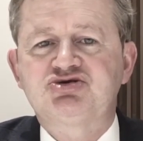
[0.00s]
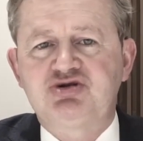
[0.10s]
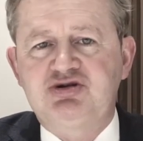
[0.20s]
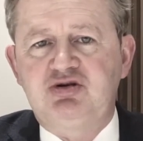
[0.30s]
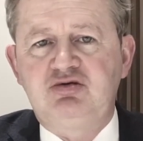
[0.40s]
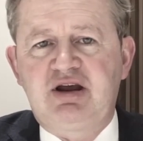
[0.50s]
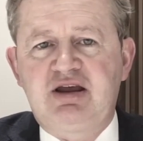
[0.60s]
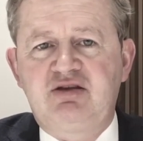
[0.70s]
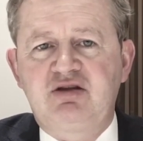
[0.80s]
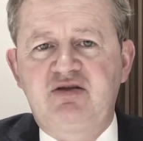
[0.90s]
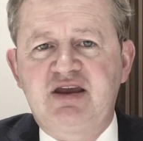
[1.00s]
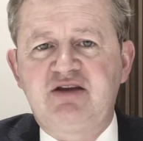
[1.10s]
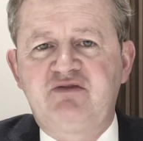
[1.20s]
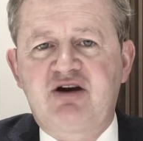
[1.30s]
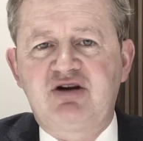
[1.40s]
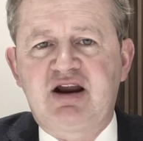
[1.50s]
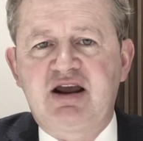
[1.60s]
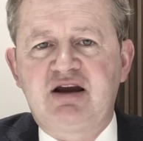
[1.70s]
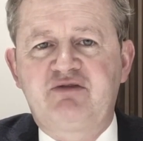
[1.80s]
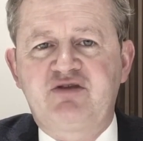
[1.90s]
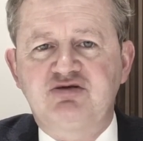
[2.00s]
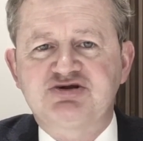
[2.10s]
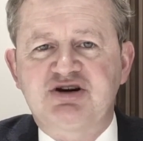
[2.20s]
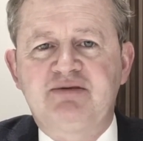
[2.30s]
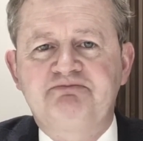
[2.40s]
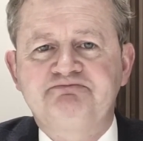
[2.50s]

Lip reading: to you in the very near future.